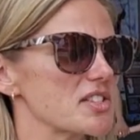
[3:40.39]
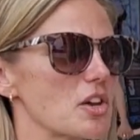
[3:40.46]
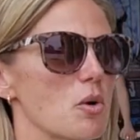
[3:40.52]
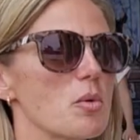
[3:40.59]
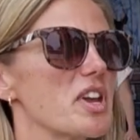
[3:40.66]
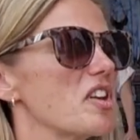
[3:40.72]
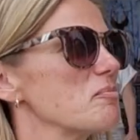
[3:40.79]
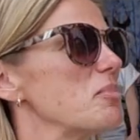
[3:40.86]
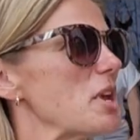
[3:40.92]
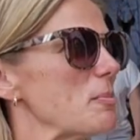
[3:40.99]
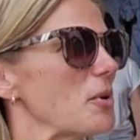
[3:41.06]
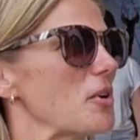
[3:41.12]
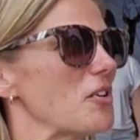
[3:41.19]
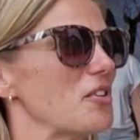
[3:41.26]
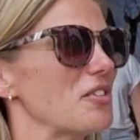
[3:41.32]
So we have
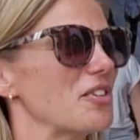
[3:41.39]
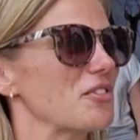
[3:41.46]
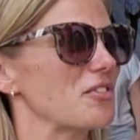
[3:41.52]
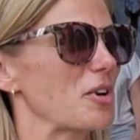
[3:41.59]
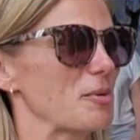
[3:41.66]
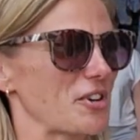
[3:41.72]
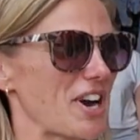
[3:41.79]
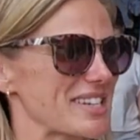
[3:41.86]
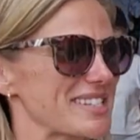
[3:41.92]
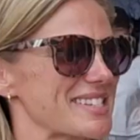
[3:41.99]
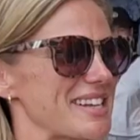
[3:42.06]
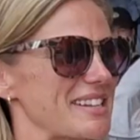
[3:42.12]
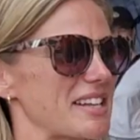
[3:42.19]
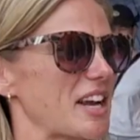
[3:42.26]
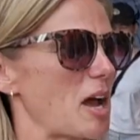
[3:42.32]
people from across the
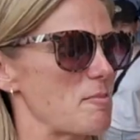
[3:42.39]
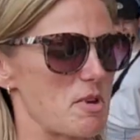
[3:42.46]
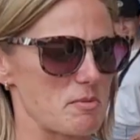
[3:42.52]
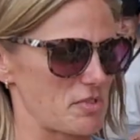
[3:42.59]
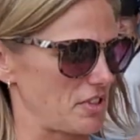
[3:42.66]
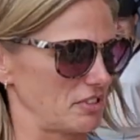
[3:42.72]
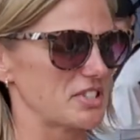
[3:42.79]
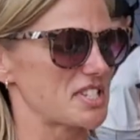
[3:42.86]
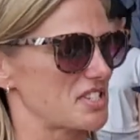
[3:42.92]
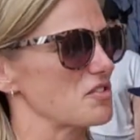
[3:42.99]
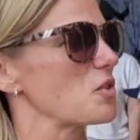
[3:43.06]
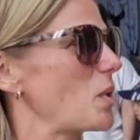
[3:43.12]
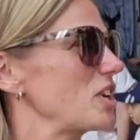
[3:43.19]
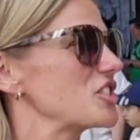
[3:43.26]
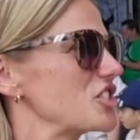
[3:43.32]
state that come in with a list
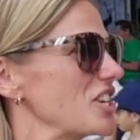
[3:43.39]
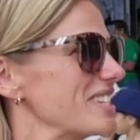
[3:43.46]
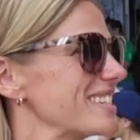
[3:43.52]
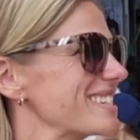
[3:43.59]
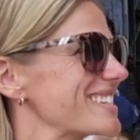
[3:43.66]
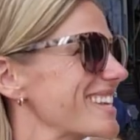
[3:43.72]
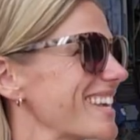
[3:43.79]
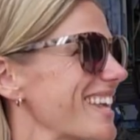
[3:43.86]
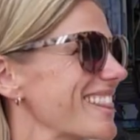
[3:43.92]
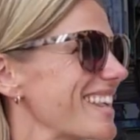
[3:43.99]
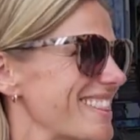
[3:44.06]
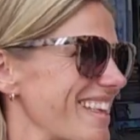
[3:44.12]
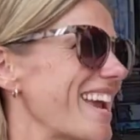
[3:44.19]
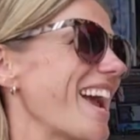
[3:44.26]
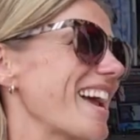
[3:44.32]
of questions
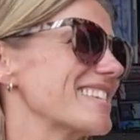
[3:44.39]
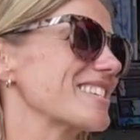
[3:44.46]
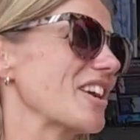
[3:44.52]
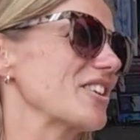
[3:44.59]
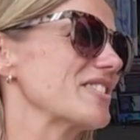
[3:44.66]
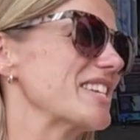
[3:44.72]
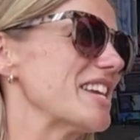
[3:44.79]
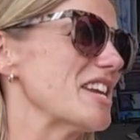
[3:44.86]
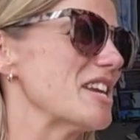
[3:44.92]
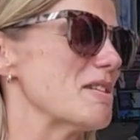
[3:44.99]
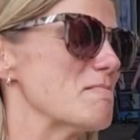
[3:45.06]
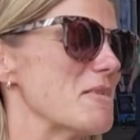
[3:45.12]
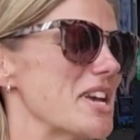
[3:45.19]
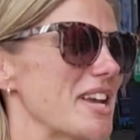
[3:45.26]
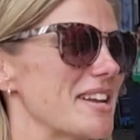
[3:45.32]
that they ask our
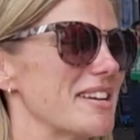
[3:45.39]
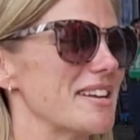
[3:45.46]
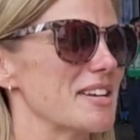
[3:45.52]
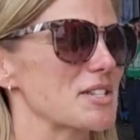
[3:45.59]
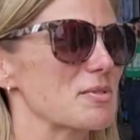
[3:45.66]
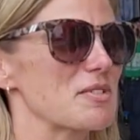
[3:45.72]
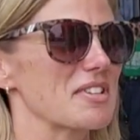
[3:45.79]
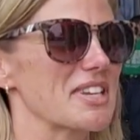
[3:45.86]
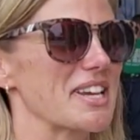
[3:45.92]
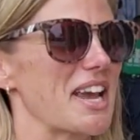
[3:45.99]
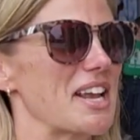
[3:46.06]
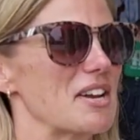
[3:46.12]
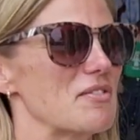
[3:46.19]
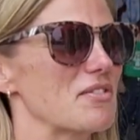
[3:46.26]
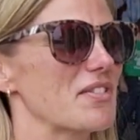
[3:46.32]
team, and it's really
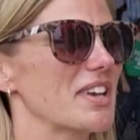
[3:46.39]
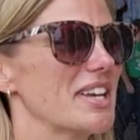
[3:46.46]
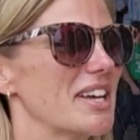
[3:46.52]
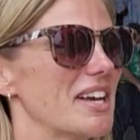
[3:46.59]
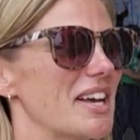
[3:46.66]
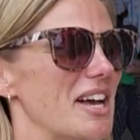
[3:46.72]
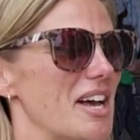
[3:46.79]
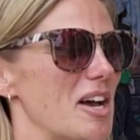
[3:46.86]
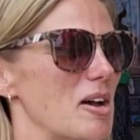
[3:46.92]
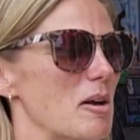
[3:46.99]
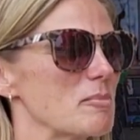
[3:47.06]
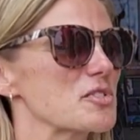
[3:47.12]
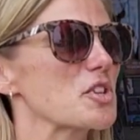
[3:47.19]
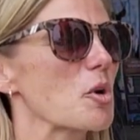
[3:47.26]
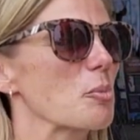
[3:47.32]
kind of,
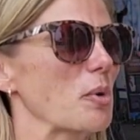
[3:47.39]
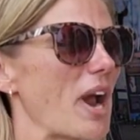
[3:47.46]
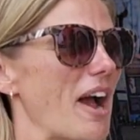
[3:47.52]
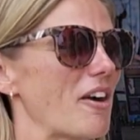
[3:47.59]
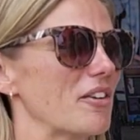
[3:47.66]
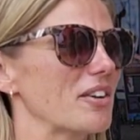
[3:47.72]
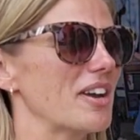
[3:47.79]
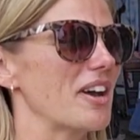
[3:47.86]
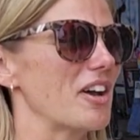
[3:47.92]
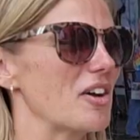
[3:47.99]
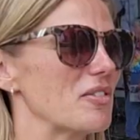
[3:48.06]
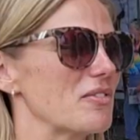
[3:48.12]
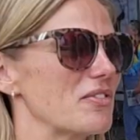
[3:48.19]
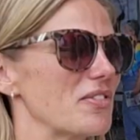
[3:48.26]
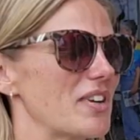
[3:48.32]
I'm so proud
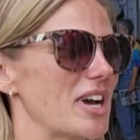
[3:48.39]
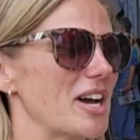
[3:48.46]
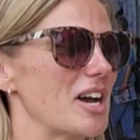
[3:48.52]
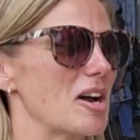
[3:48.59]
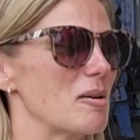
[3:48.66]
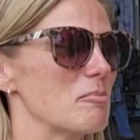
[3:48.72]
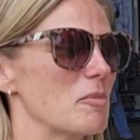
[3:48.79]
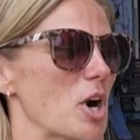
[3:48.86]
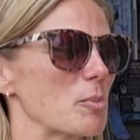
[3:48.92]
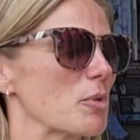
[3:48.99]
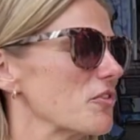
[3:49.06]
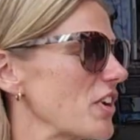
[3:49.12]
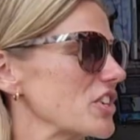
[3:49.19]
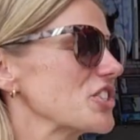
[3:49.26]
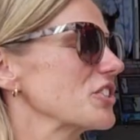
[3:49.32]
of our
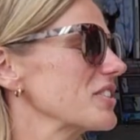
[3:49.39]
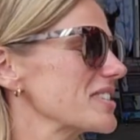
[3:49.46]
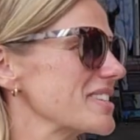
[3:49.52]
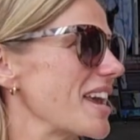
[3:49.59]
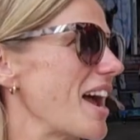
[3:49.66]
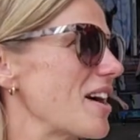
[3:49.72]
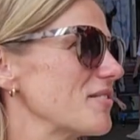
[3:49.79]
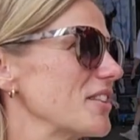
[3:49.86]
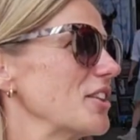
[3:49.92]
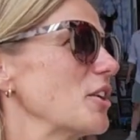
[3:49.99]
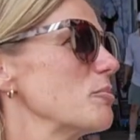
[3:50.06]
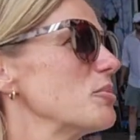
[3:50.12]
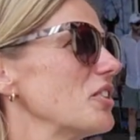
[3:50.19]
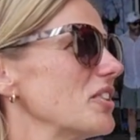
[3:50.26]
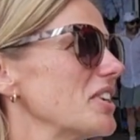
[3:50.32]
professional staff and
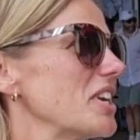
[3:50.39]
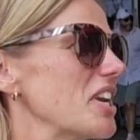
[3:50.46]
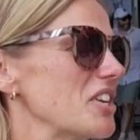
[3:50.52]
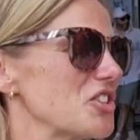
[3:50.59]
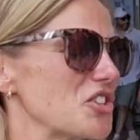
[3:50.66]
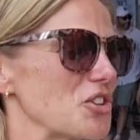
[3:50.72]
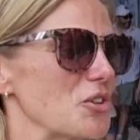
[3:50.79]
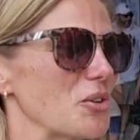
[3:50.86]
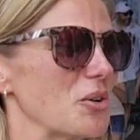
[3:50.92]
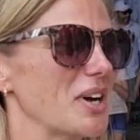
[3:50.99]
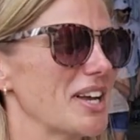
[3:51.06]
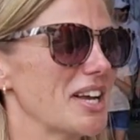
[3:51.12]
their ability to